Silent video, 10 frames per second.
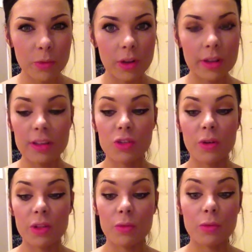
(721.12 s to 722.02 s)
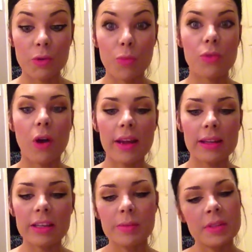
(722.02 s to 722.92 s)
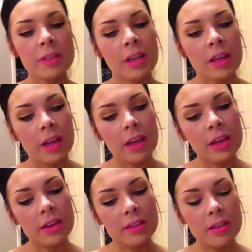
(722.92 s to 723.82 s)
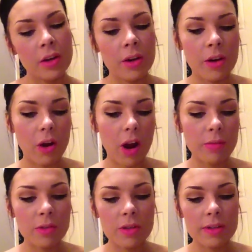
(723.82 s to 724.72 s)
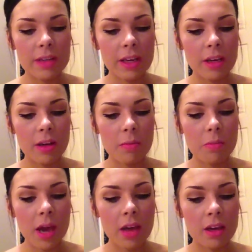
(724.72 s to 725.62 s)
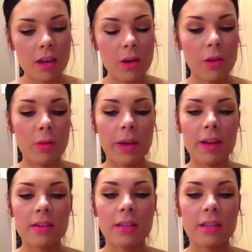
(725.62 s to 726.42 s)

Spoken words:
really enjoying the Real Bright Lips. So I'm using MAC Girl About